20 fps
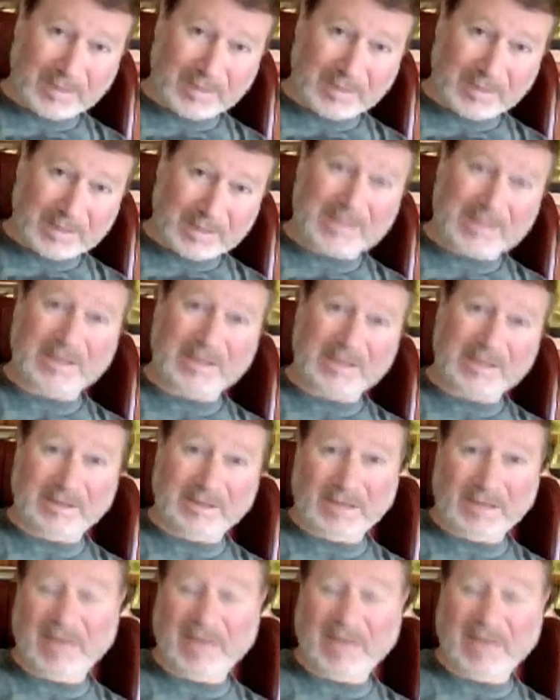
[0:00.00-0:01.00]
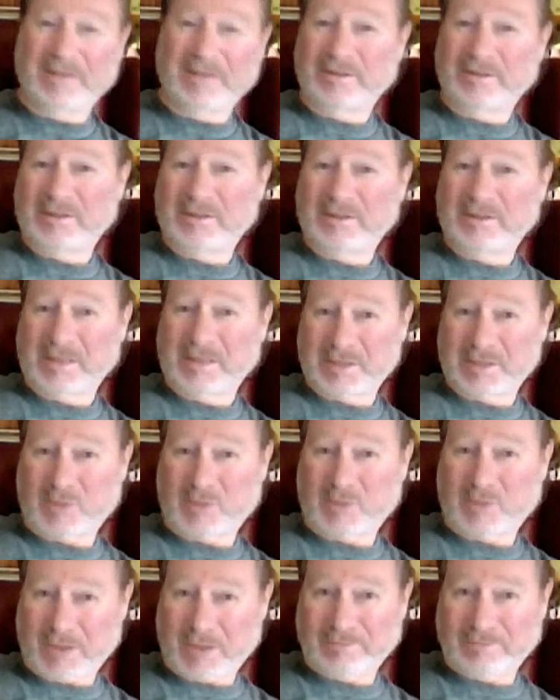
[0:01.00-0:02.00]
This led his
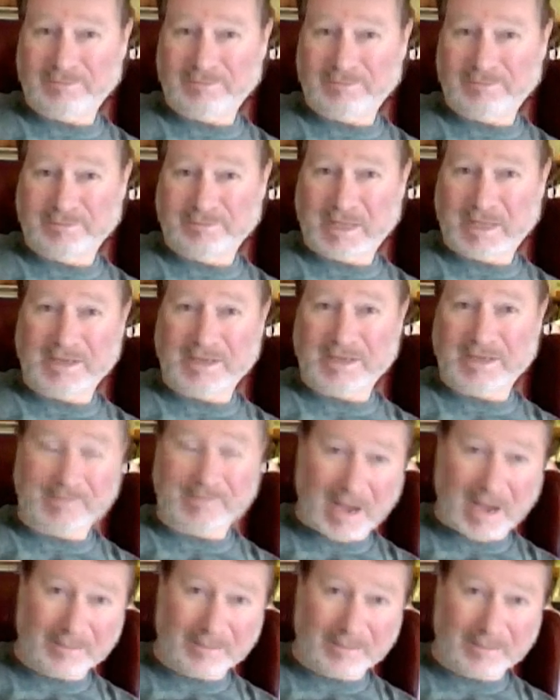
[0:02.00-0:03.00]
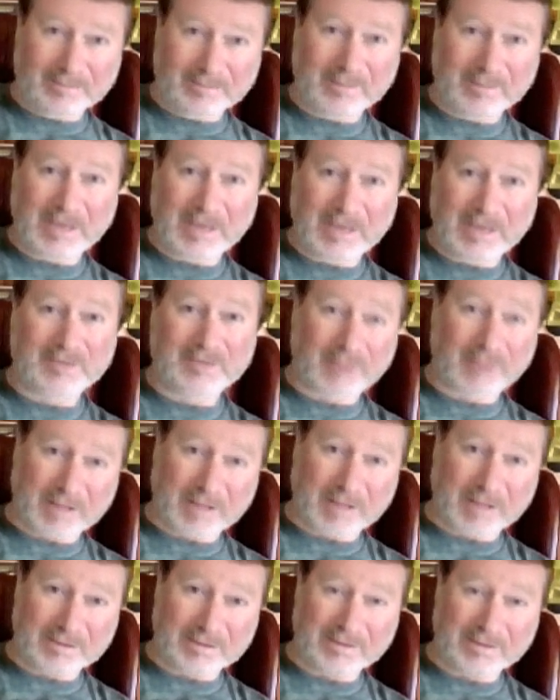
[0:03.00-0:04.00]
wife and his mom and his
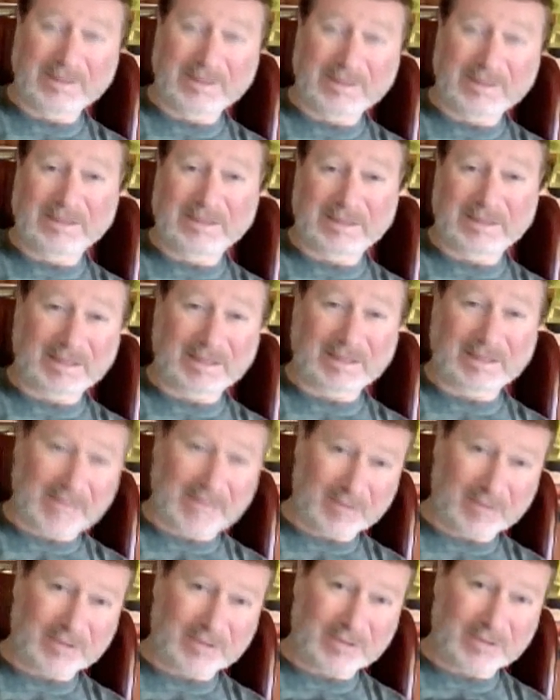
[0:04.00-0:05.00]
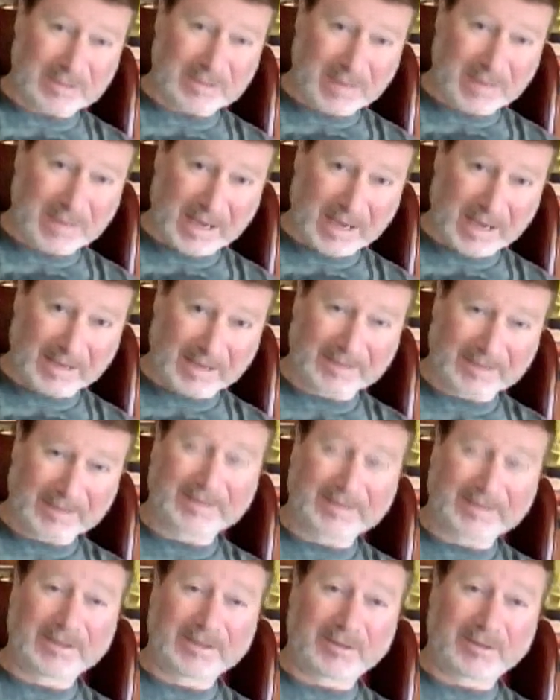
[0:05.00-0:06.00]
friends to continuously buy
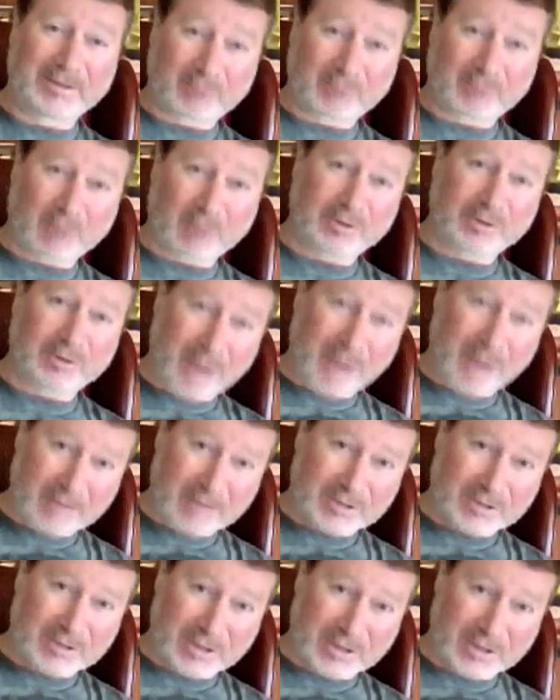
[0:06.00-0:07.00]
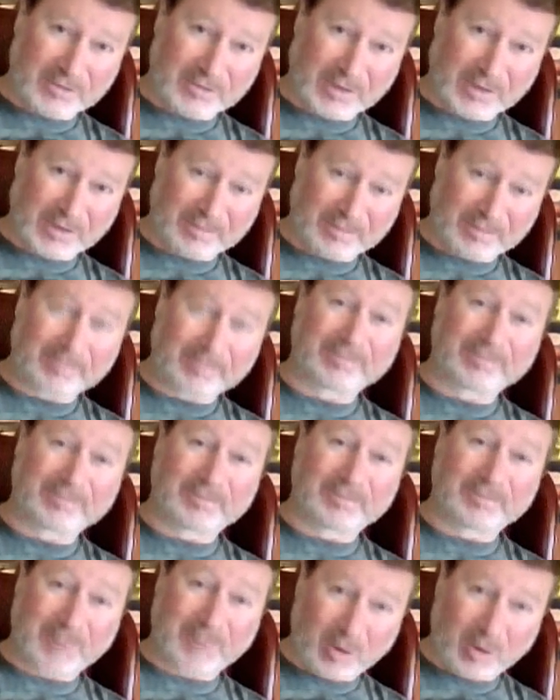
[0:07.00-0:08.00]
Robert Graham shirts for him
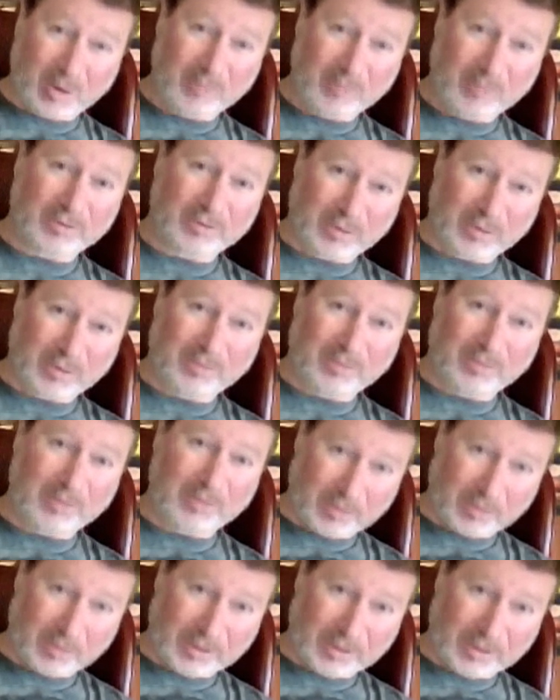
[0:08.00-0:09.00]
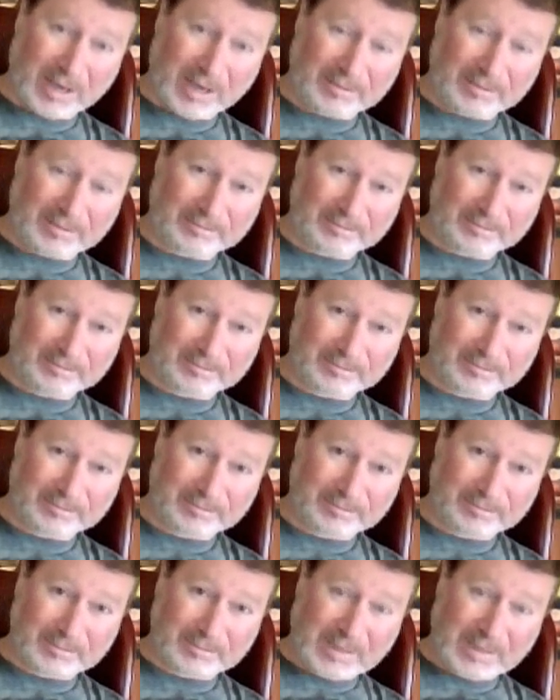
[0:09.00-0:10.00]
over and over and over again.
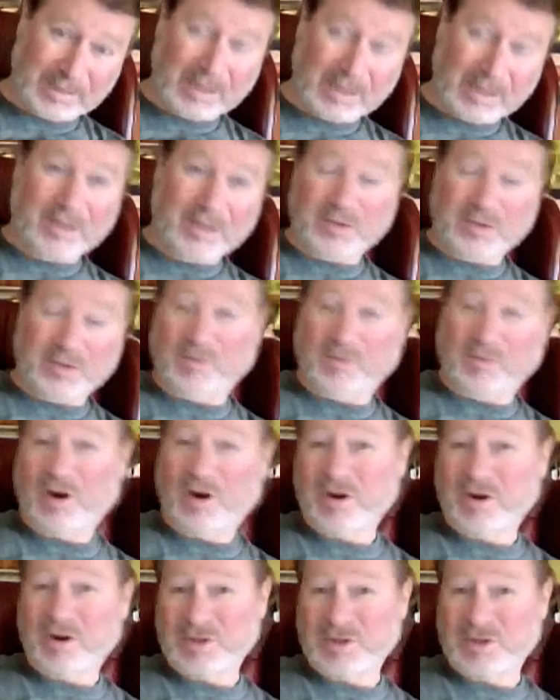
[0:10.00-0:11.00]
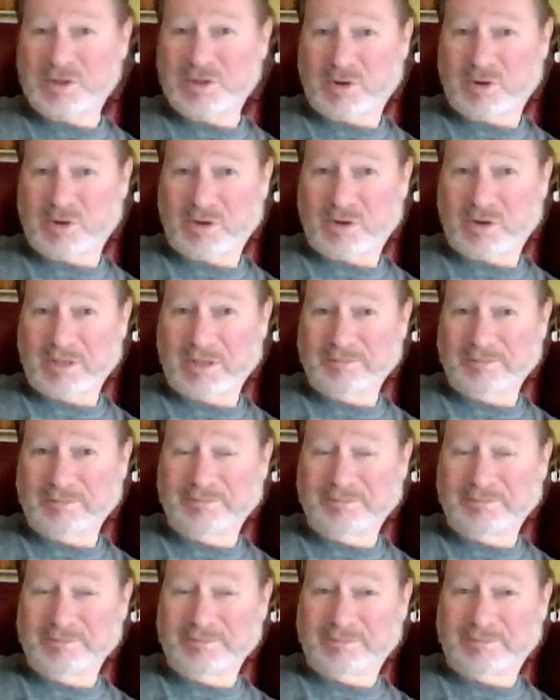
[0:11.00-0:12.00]
So for origin story,
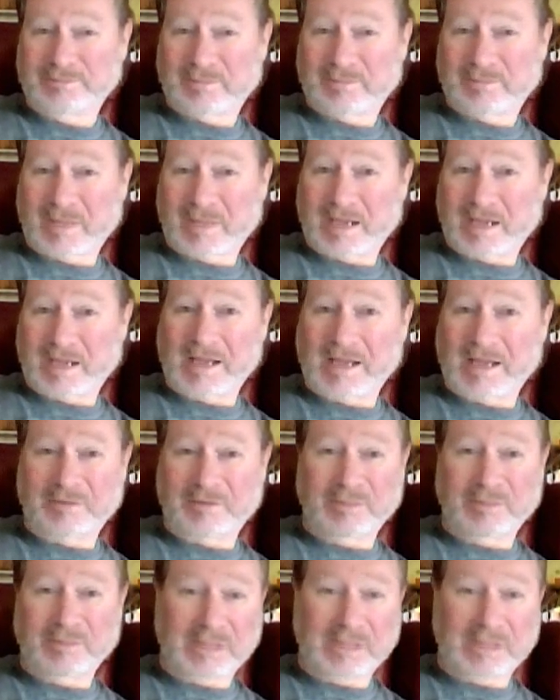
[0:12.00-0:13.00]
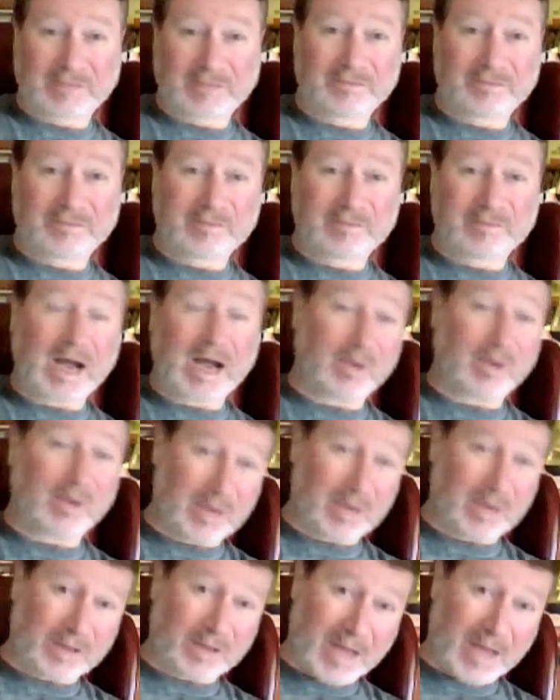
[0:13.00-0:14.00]
I have to believe I
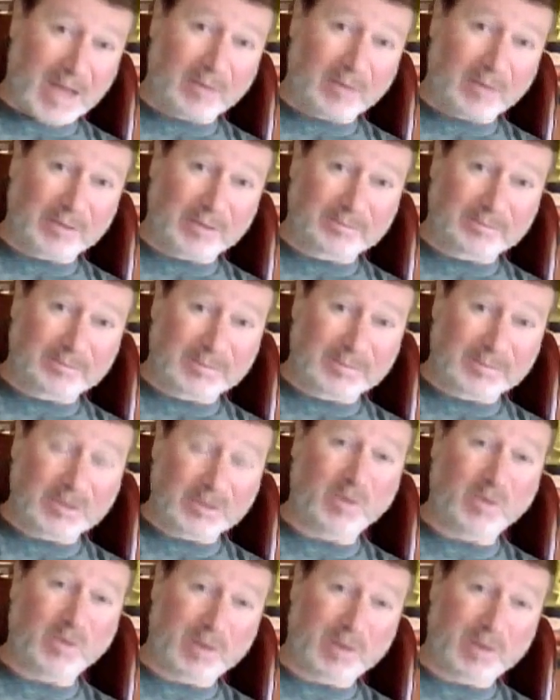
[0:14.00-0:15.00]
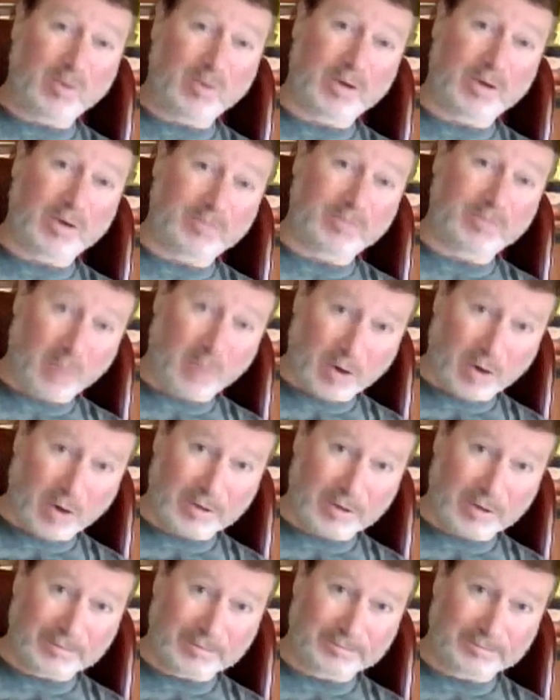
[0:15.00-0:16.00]
win on that one. So 1 point for Warren.